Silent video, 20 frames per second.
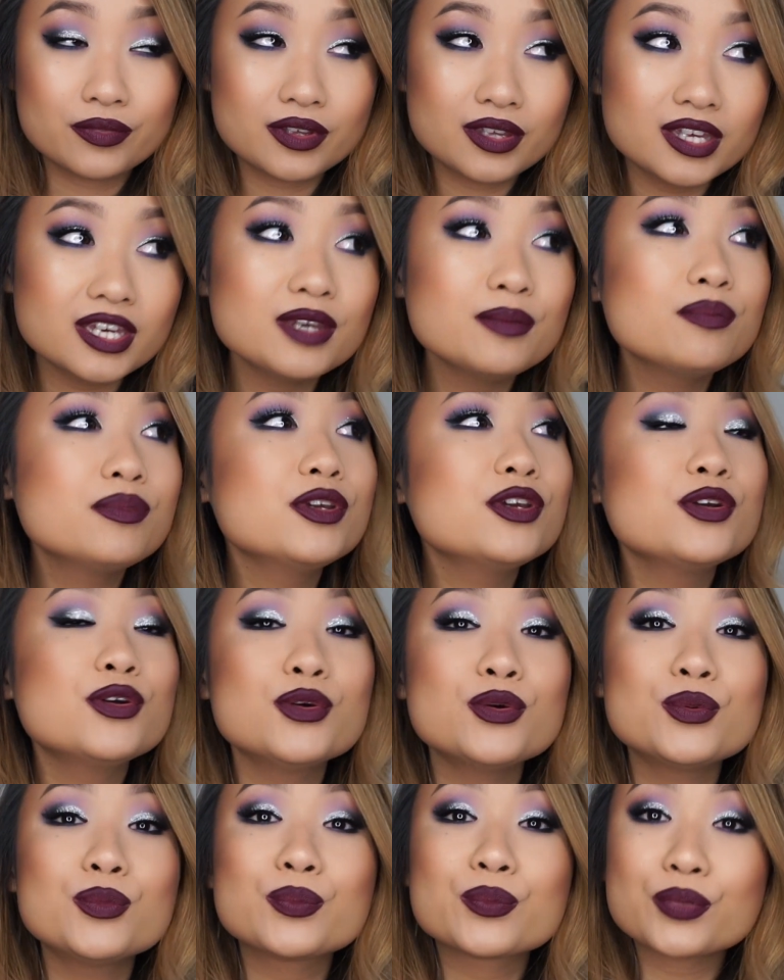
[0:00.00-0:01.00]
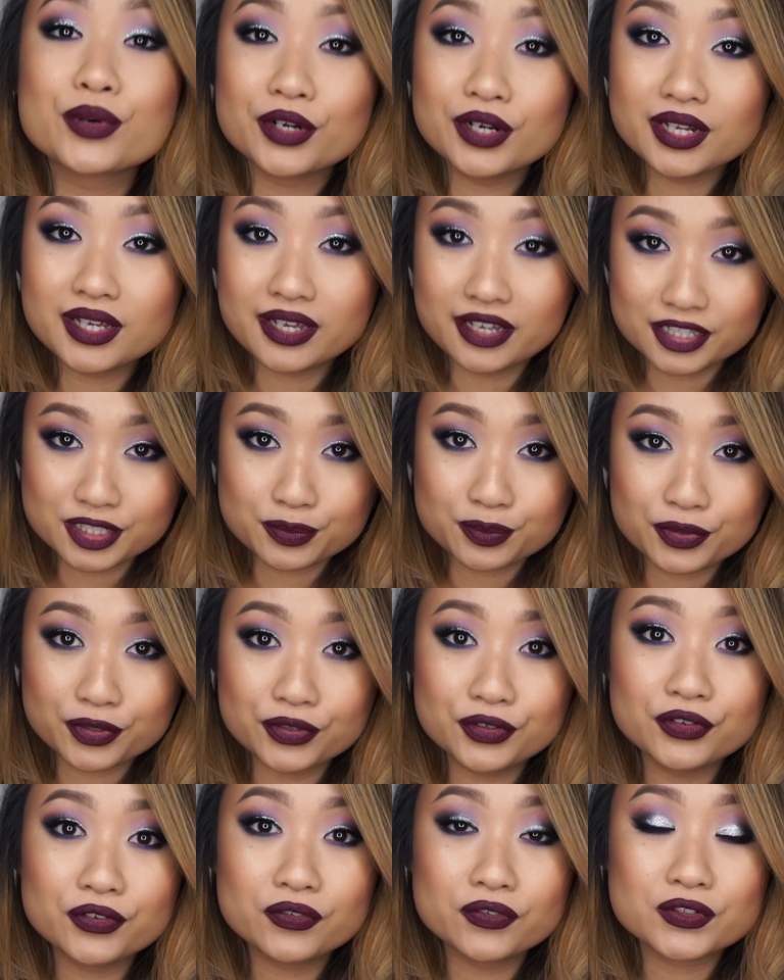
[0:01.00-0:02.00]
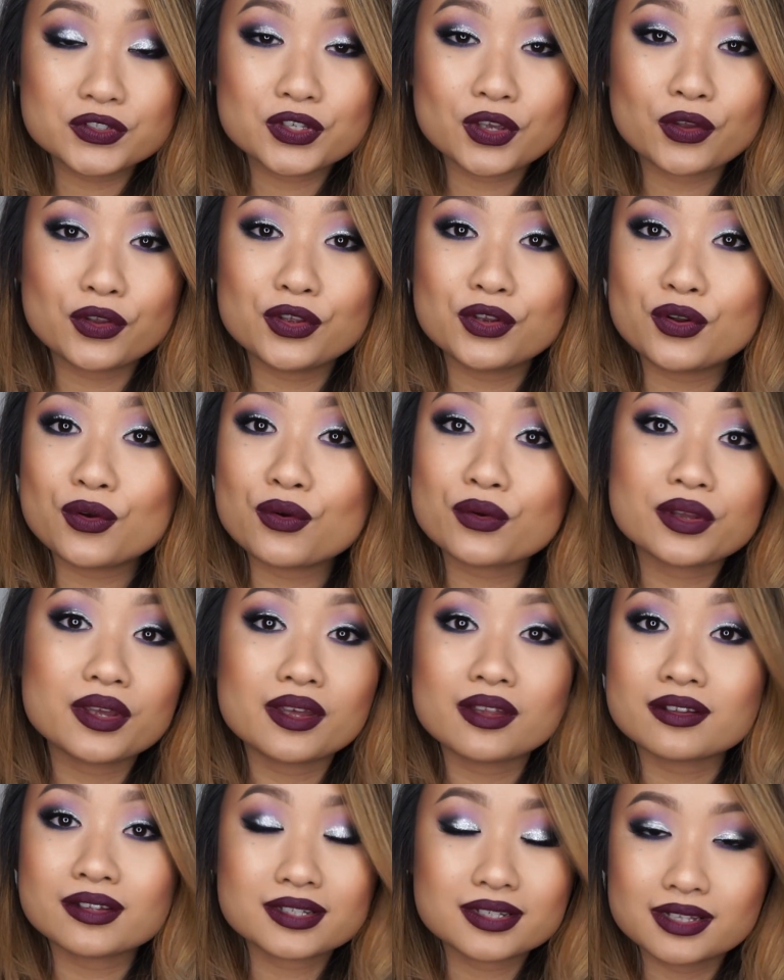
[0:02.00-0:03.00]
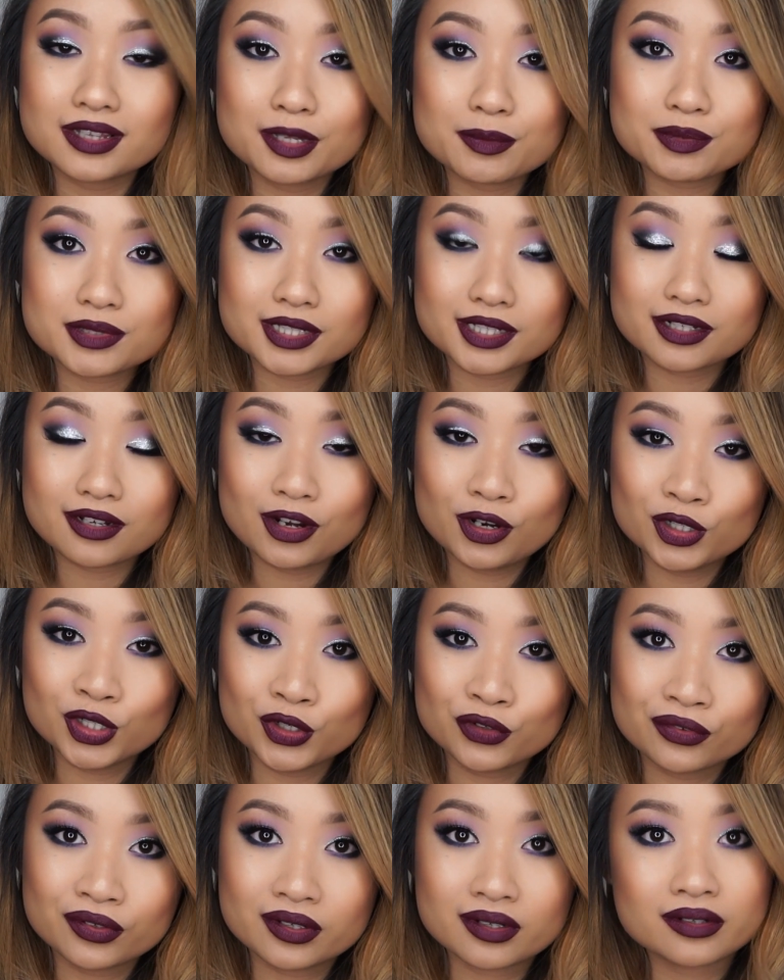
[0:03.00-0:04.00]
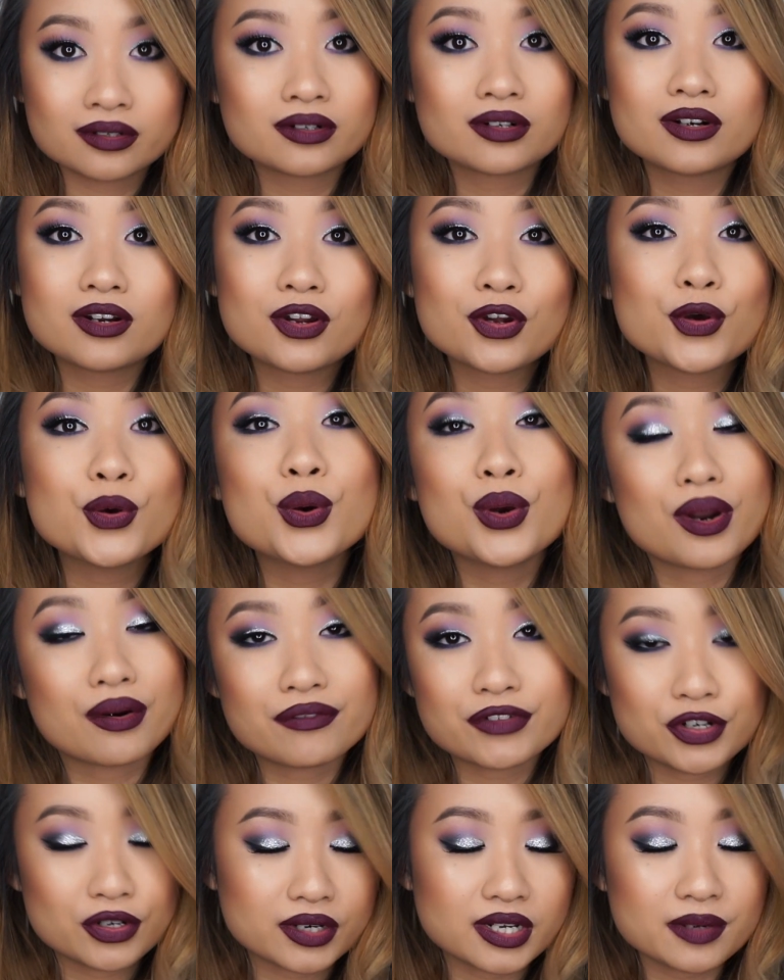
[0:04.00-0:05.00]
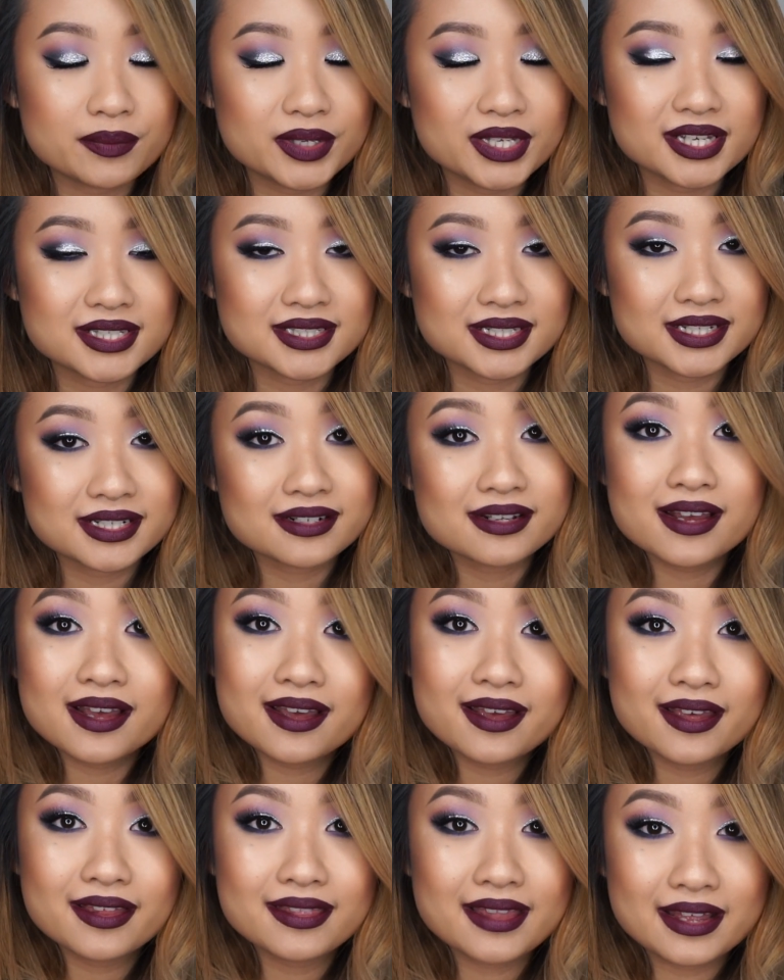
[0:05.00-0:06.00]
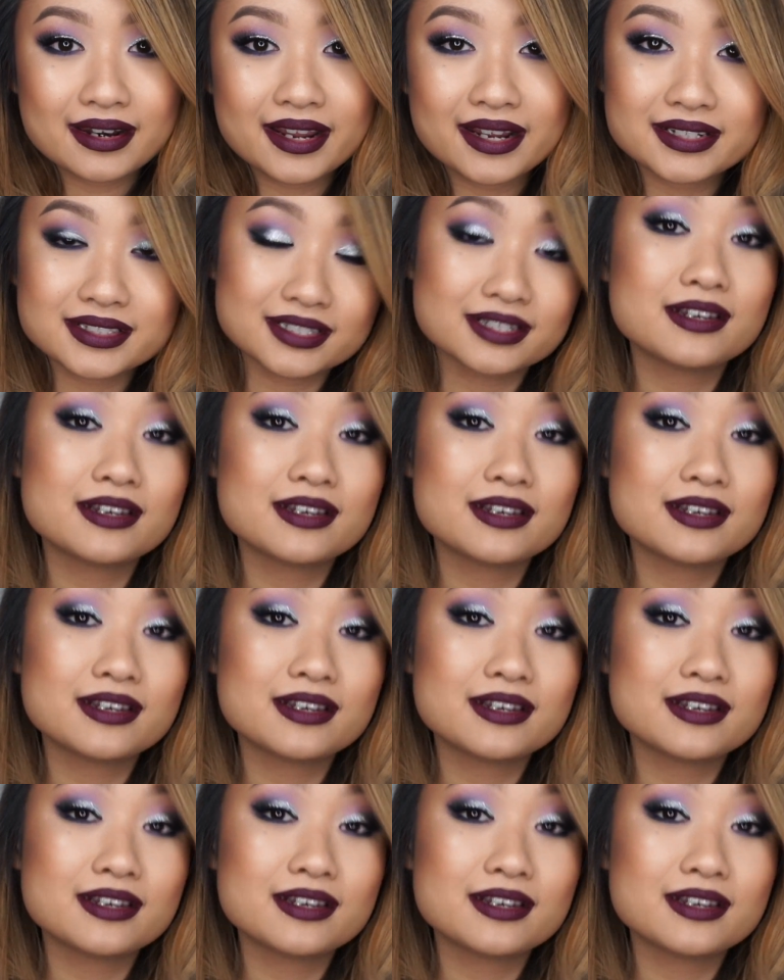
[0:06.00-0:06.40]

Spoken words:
keep you pretty kiss proof, so you don't get lipstick all over whoever you're going to be kissing that night.